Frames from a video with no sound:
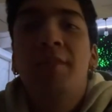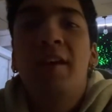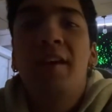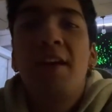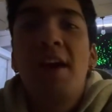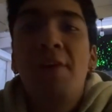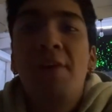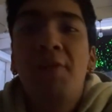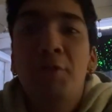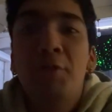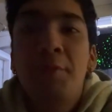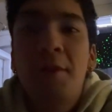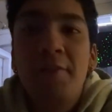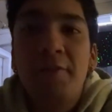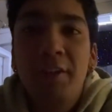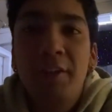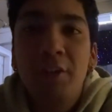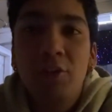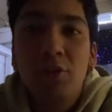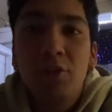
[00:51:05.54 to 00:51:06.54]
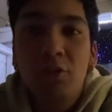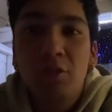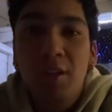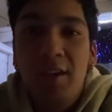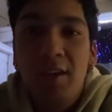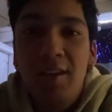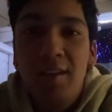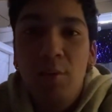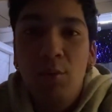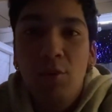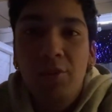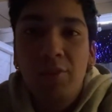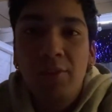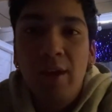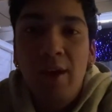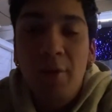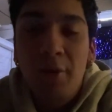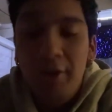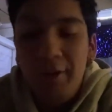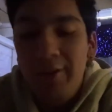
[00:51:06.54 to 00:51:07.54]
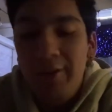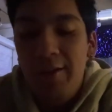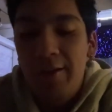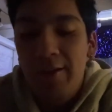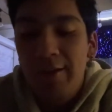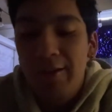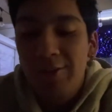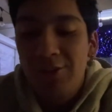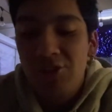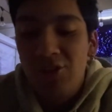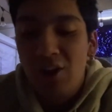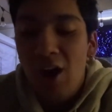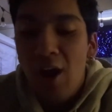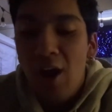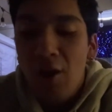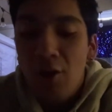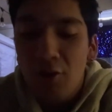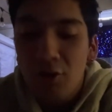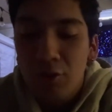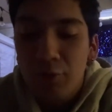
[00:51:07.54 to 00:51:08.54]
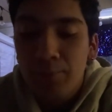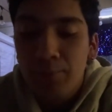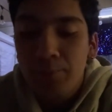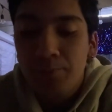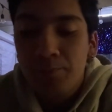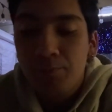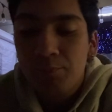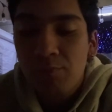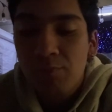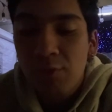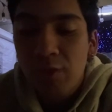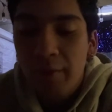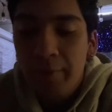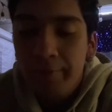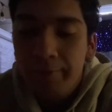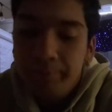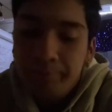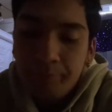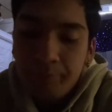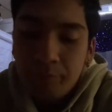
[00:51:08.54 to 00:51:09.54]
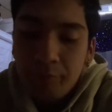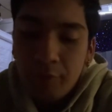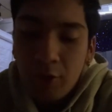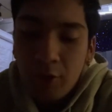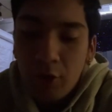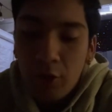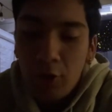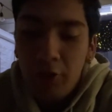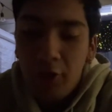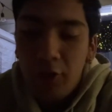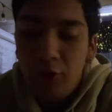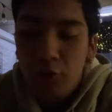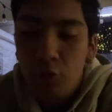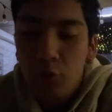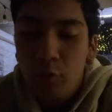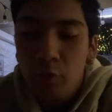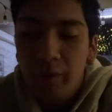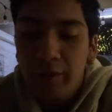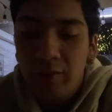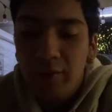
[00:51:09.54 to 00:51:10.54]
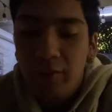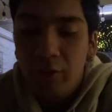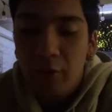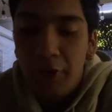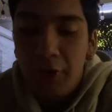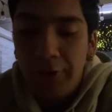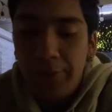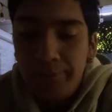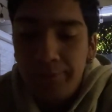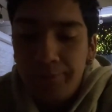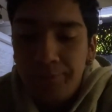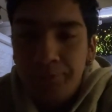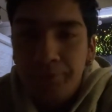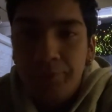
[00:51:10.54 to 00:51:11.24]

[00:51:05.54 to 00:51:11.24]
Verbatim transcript: The guy from my video today, he was out in uh, Chicago earlier two weeks ago.